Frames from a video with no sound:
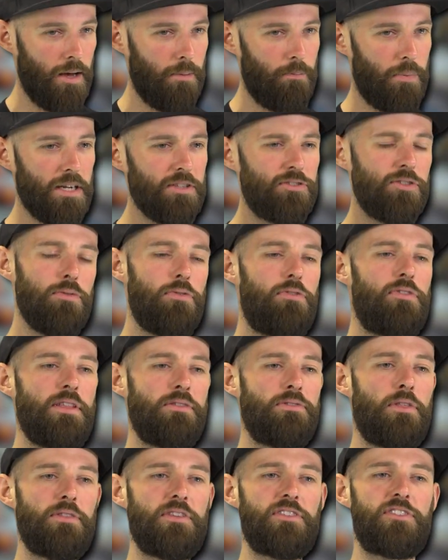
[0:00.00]
but I do
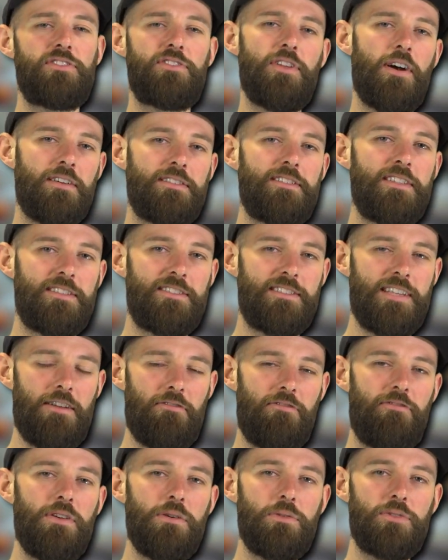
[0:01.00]
think that the starter
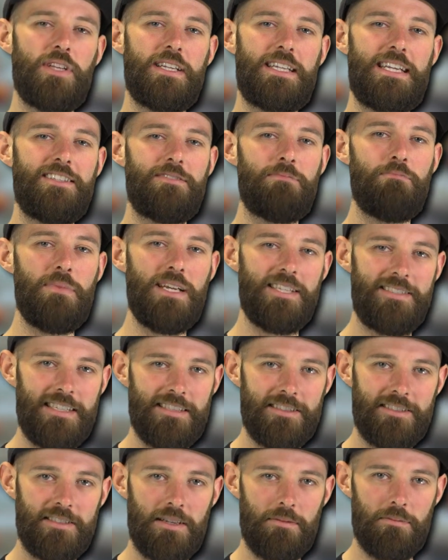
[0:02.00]
set feels like it's
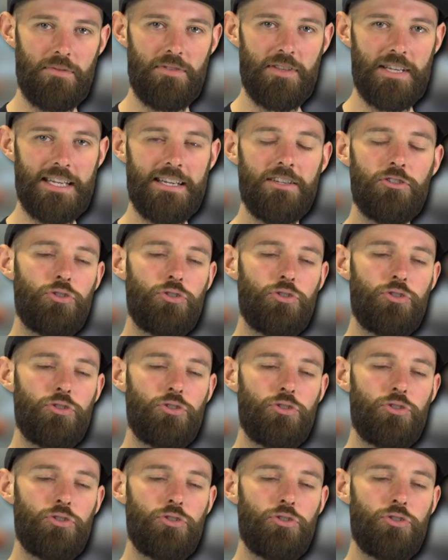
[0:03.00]
missing something.